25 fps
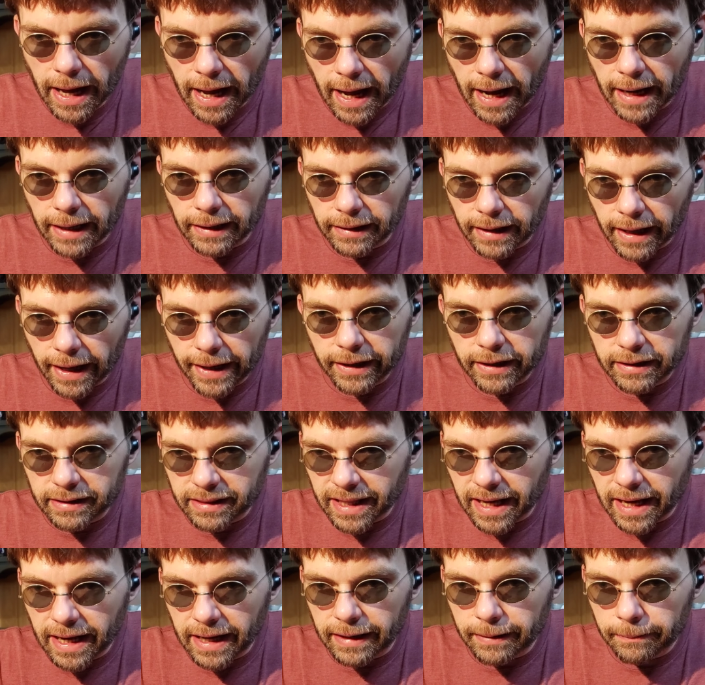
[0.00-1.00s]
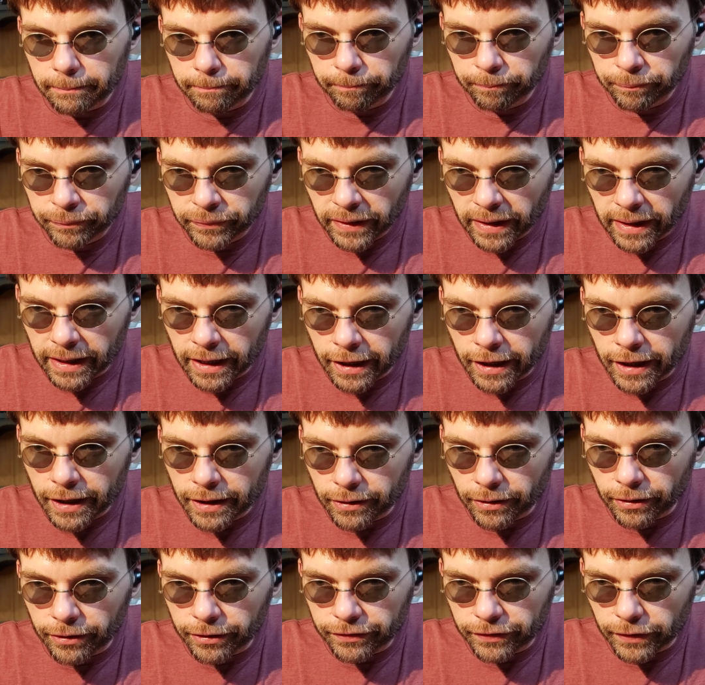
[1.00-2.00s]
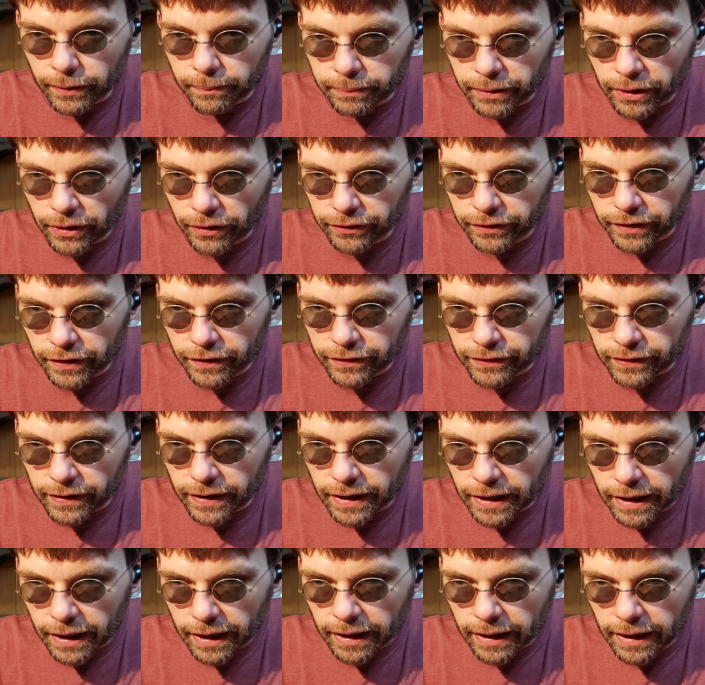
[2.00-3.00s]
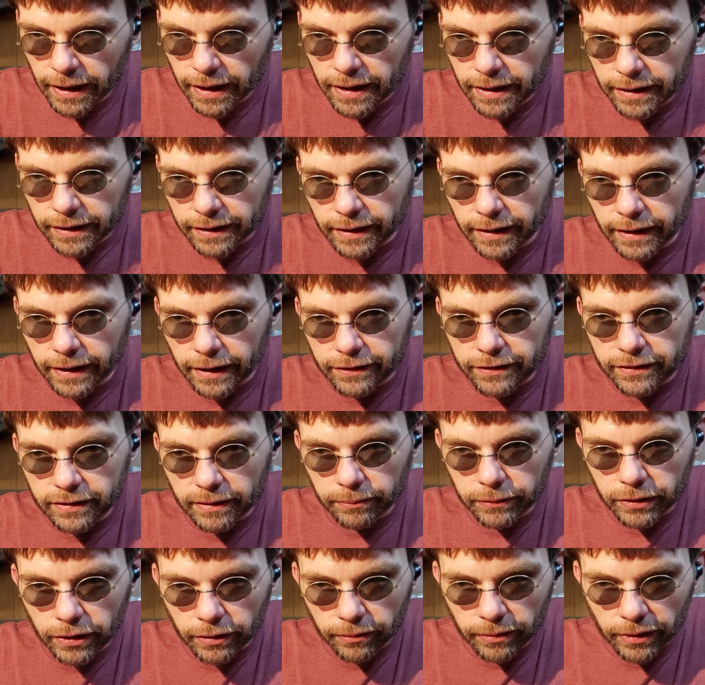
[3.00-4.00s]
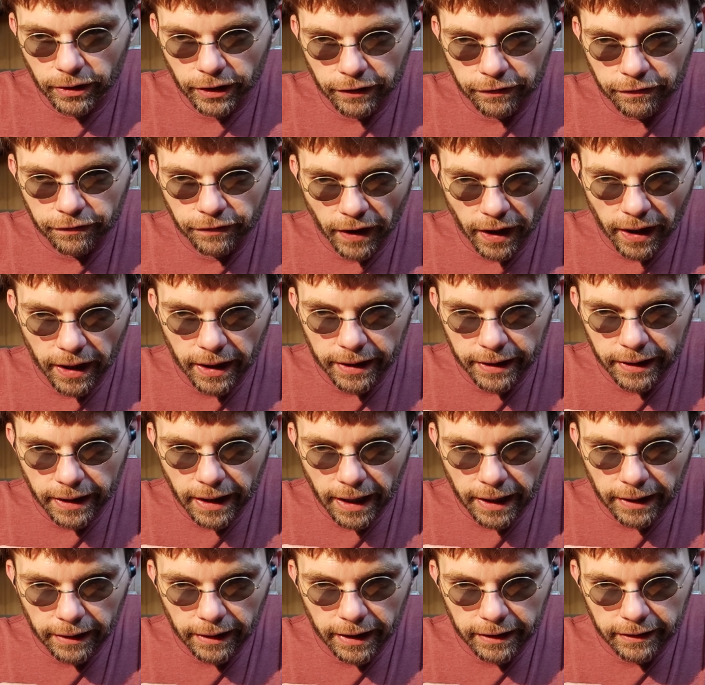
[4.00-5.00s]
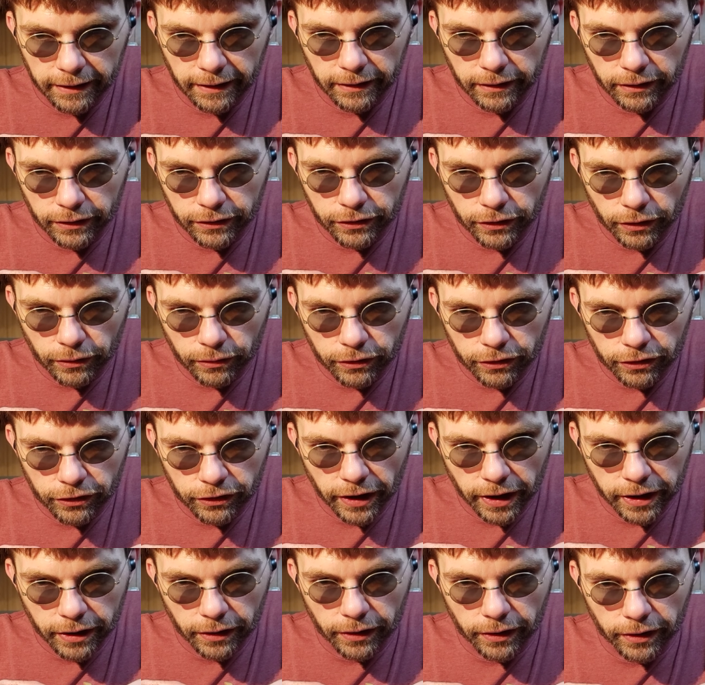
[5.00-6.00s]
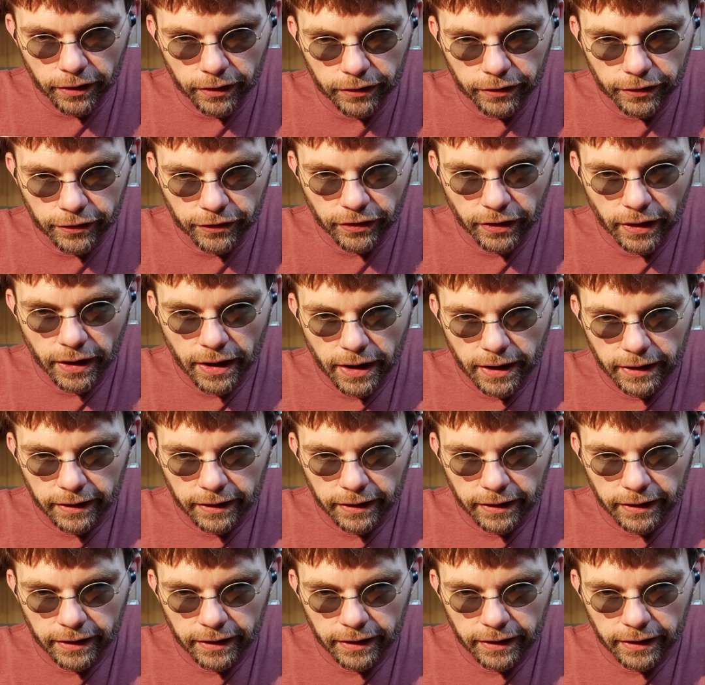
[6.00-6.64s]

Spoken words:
I like that if you build this thing, you get something really fun. I like that there's no stickers.